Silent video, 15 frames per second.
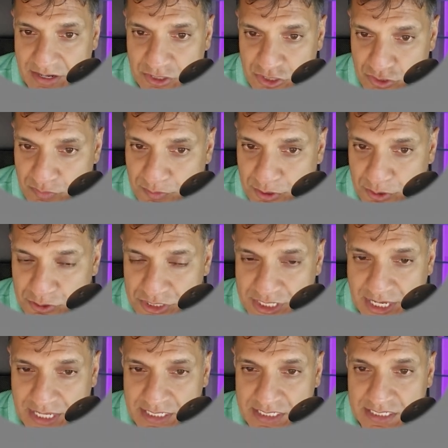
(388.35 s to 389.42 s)
new
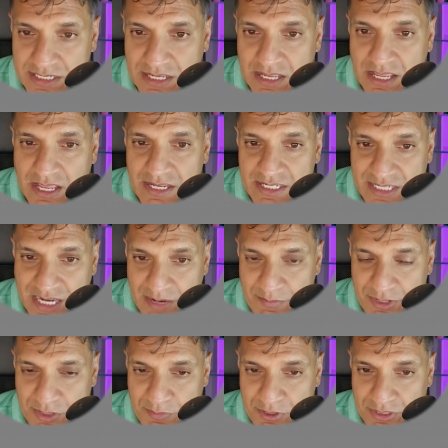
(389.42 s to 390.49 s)
process, time
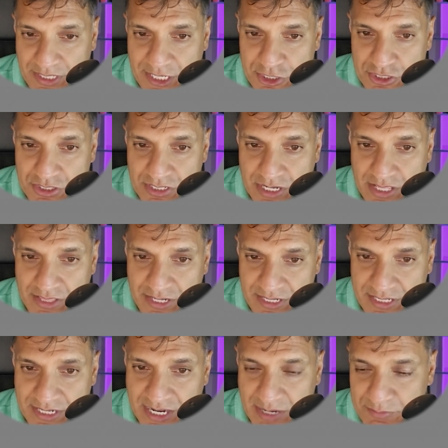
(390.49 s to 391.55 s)
manipulation, and then
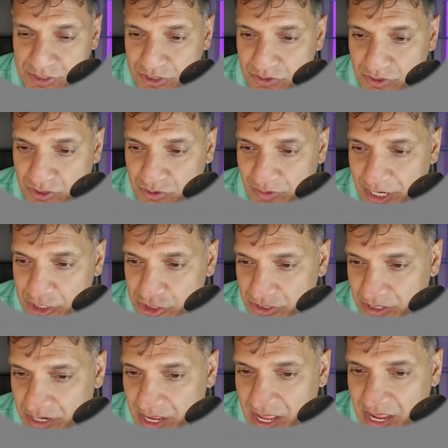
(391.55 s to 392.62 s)
time zero
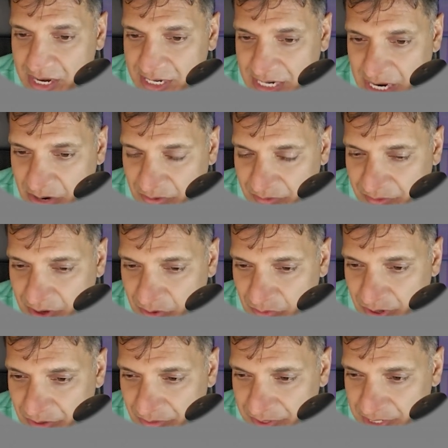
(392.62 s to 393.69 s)
correction. Now we've got
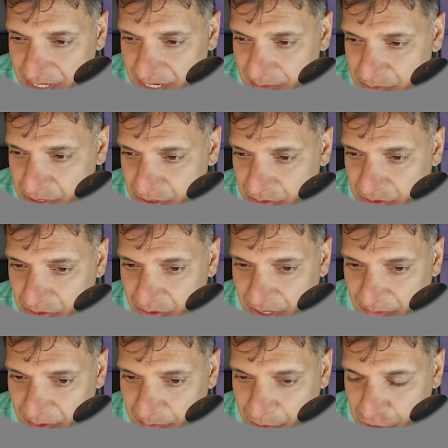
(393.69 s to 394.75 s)
rid of the time zero
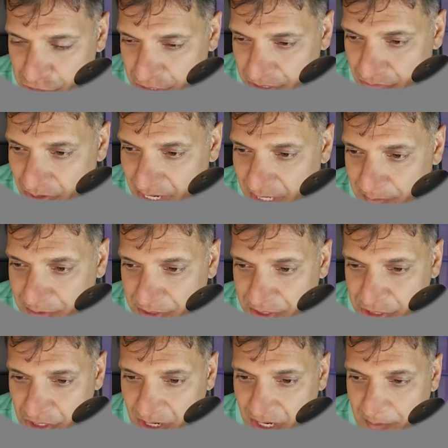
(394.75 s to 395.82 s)
and we push it right up to the
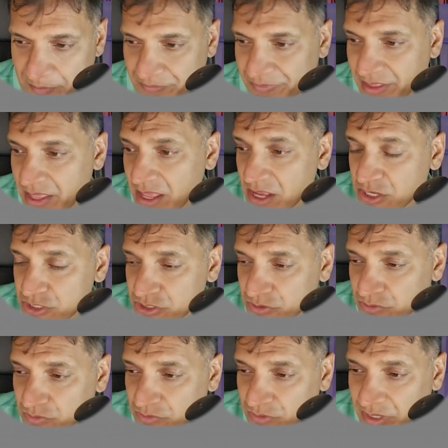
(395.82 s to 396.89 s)
top.
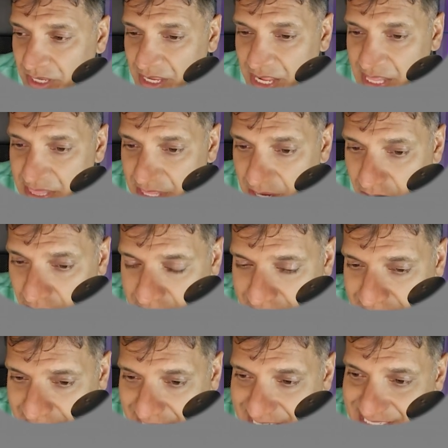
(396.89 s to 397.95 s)
So in our
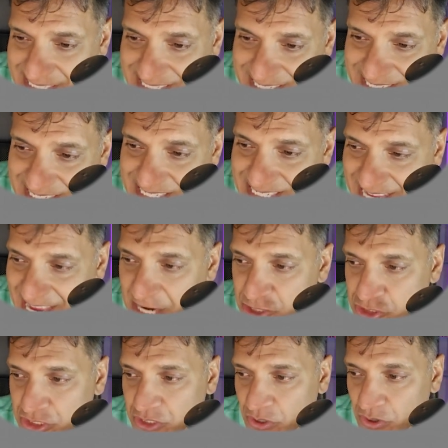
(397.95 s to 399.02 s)
case, this is
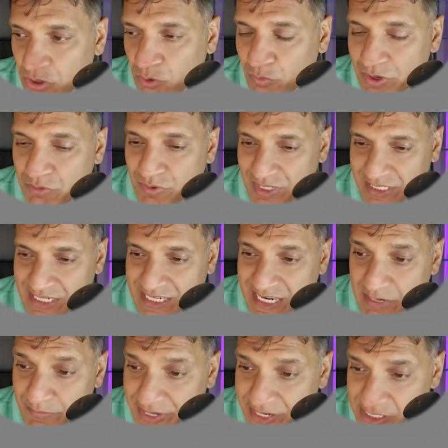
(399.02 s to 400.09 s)
actually all we really
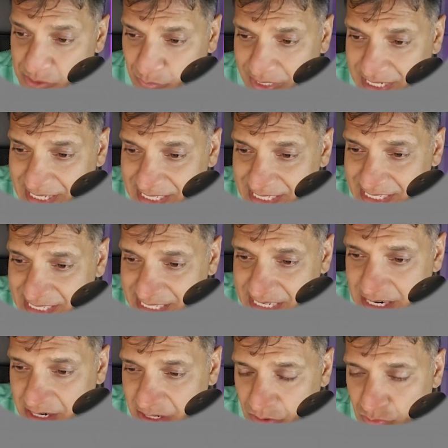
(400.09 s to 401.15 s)
need because we can see
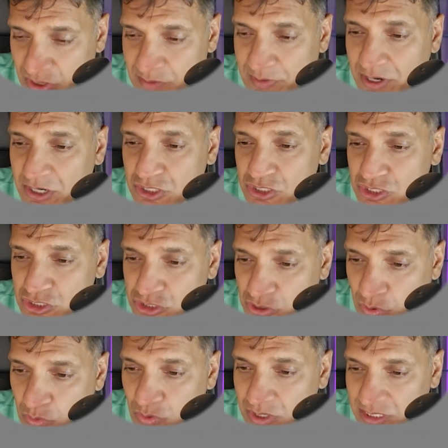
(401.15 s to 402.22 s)
our rebar
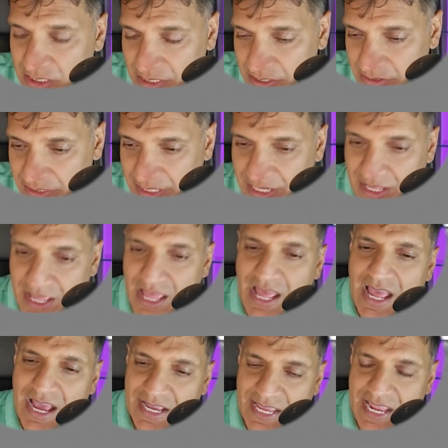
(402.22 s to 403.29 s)
so clearly.
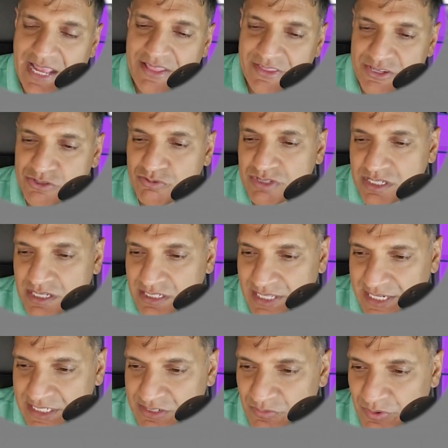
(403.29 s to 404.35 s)
Again, this was
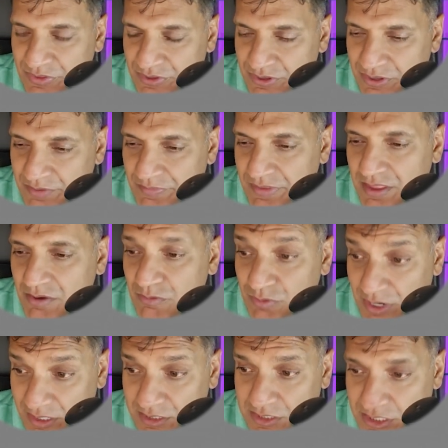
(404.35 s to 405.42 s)
collected with a
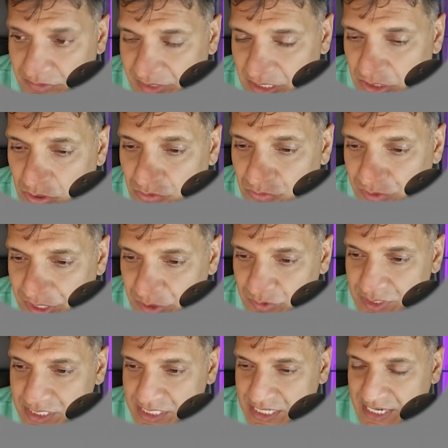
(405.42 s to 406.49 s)
relatively low
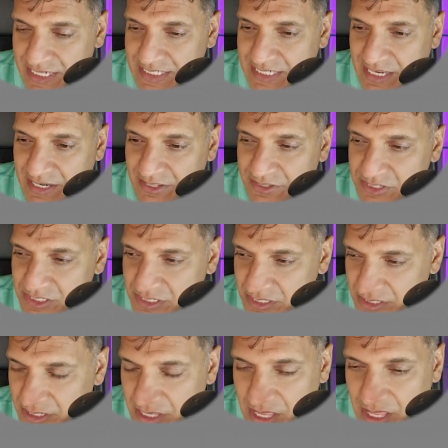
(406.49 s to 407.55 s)
frequency antenna. This is
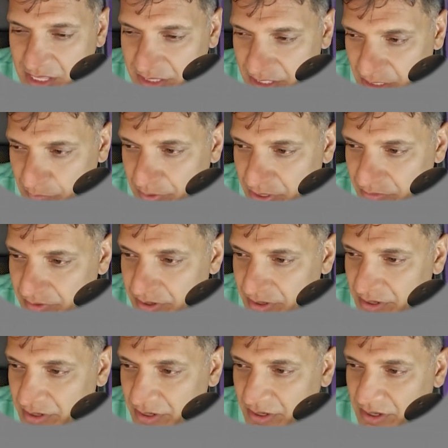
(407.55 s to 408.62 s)
a little bit of
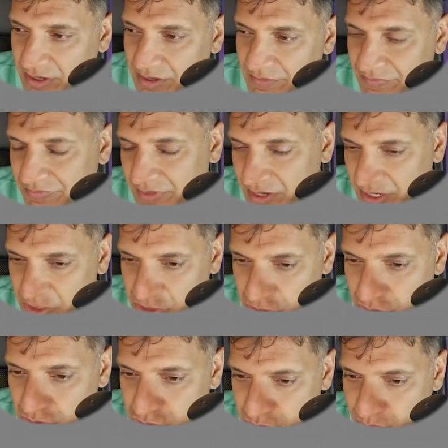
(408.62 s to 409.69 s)
a
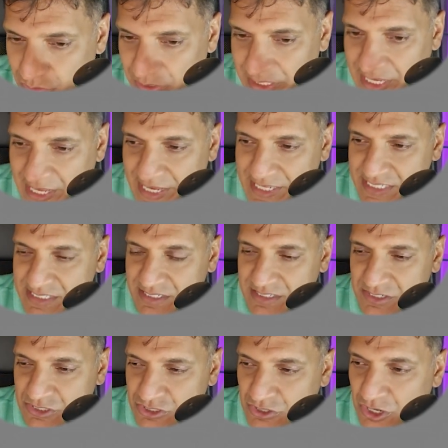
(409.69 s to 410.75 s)
unusual case.
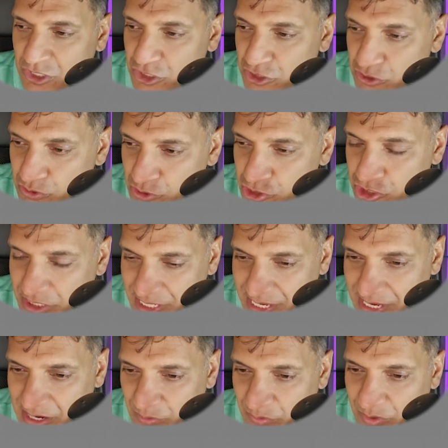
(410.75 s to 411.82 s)
This is not usually
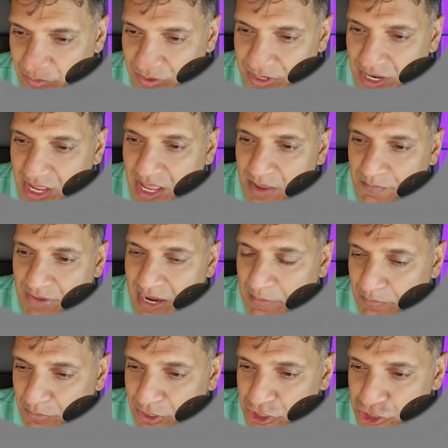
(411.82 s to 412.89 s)
how we would
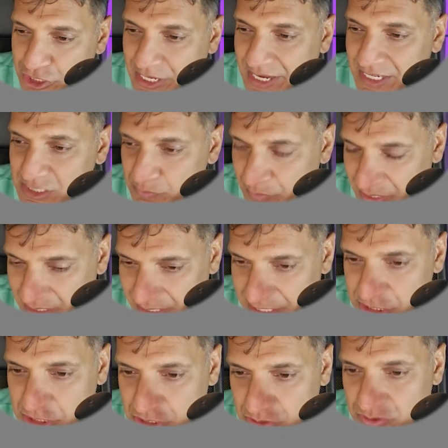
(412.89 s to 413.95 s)
map bridge decks, but
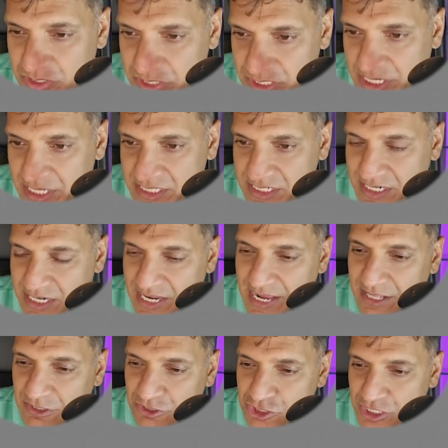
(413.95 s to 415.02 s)
let's use this as an
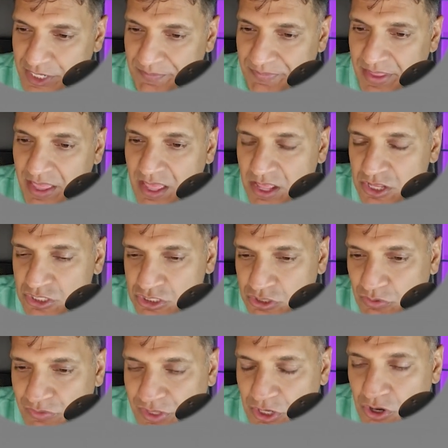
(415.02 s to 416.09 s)
analogy.
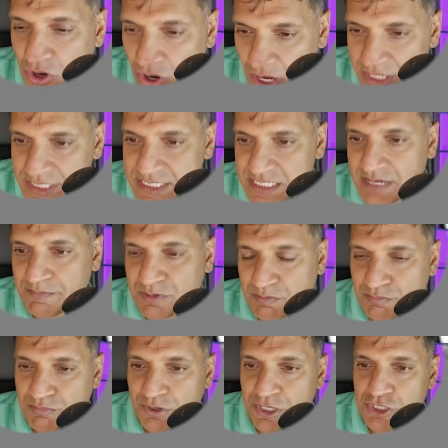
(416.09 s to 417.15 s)
So the concept
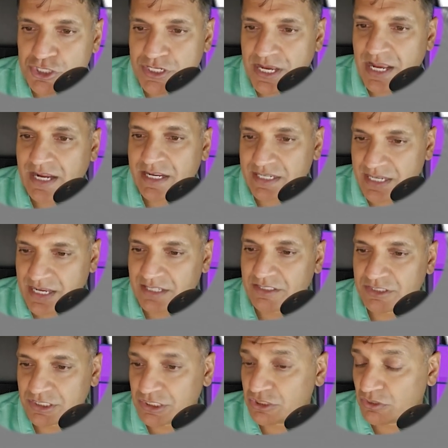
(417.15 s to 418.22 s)
of bridge deck
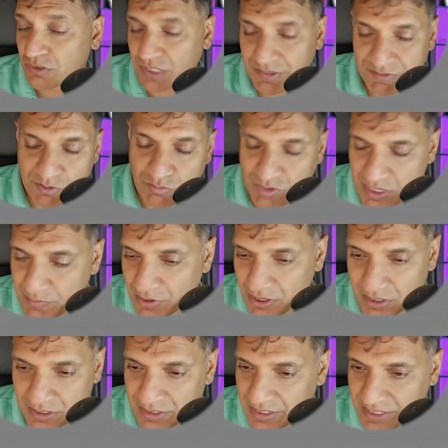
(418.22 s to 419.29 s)
analysis, or even
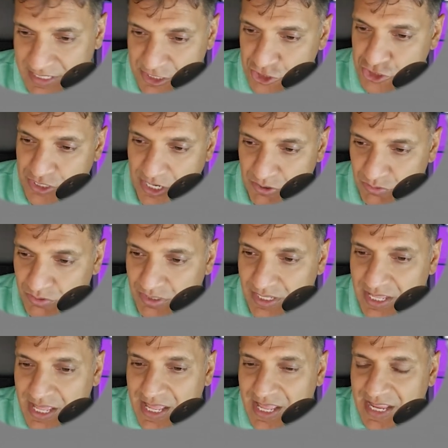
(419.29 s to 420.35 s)
rebar in general,
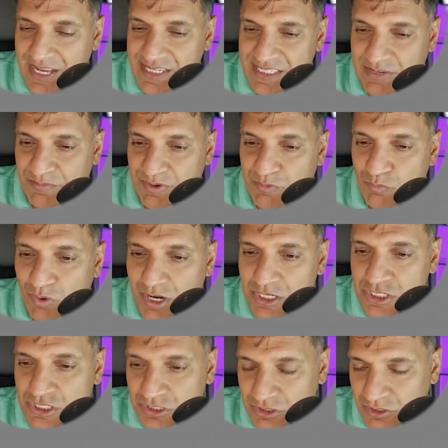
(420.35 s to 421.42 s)
is that we want
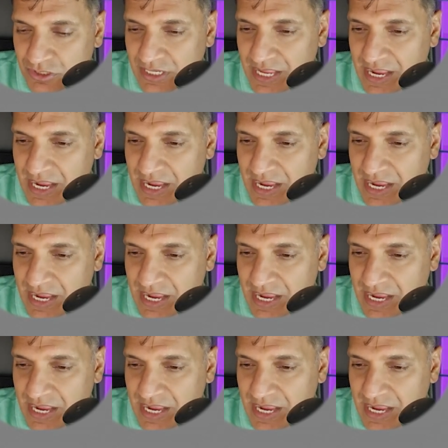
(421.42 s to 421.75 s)
to look